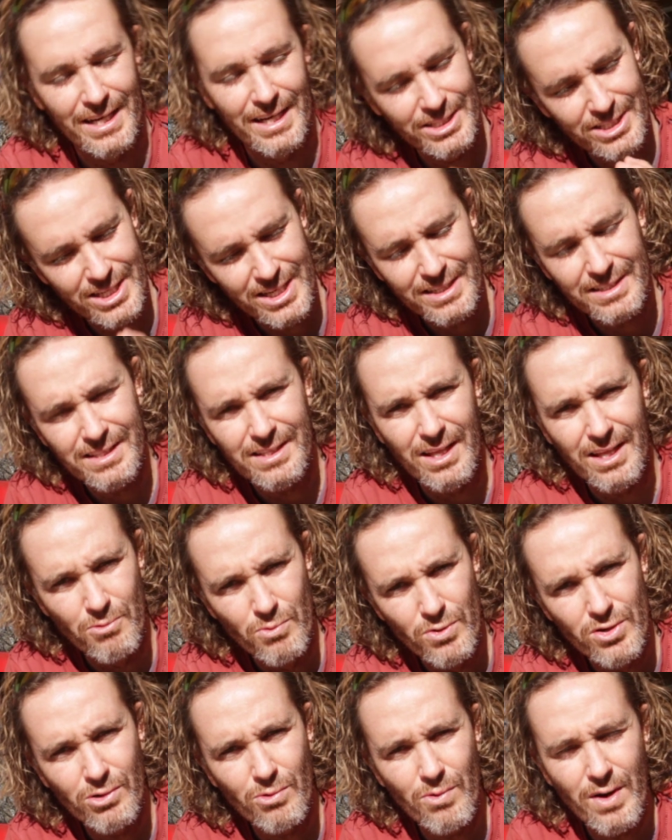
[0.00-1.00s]
I checked, they
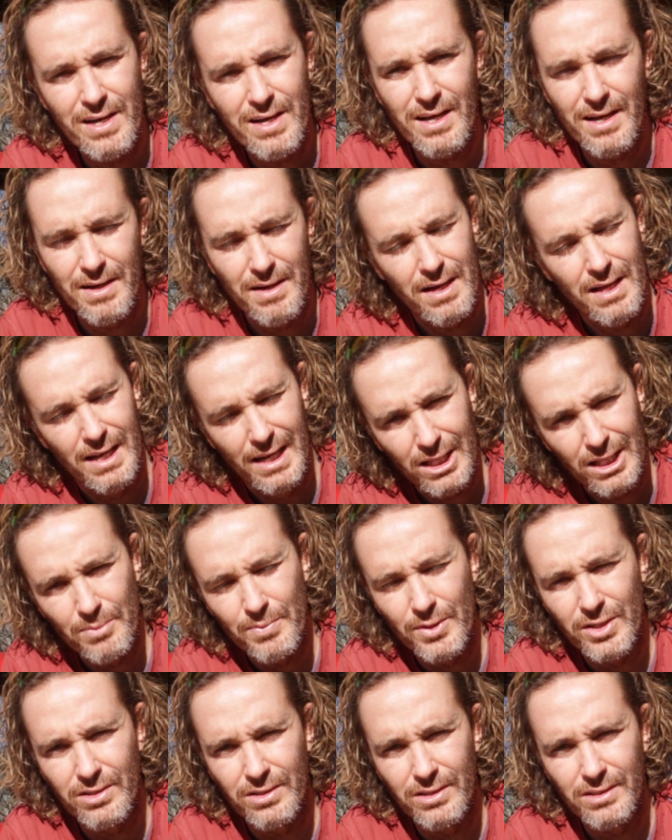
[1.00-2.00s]
were quite a little
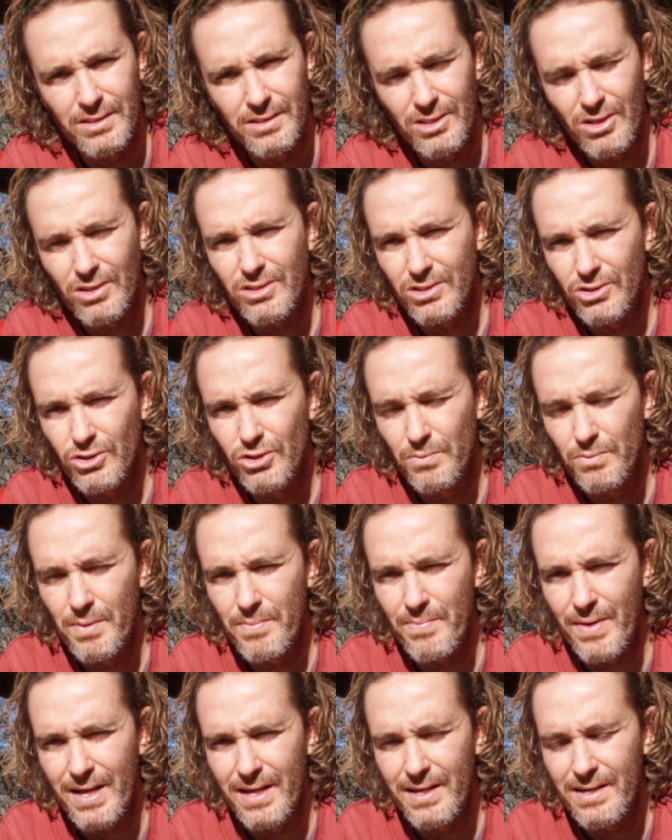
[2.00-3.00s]
bit dirty, not super
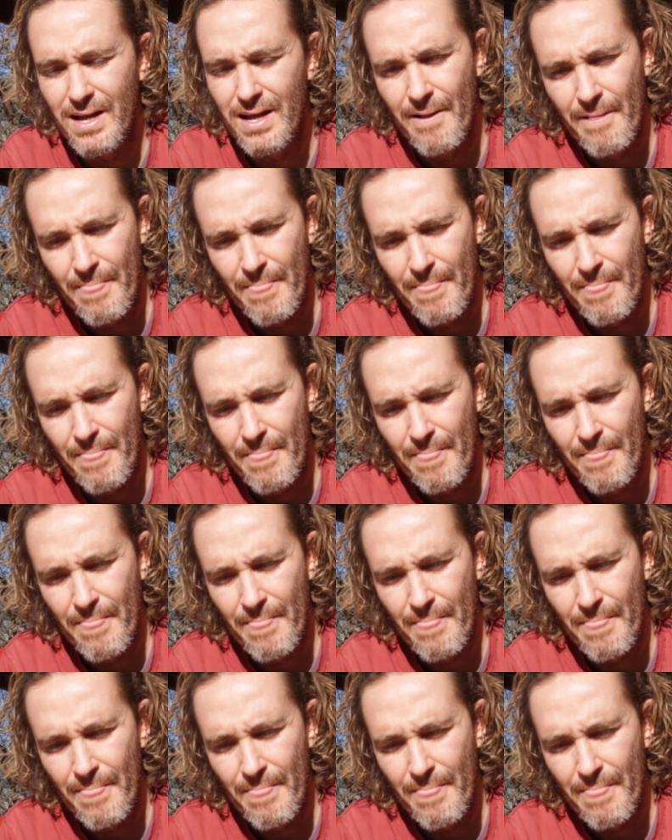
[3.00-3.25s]
bad.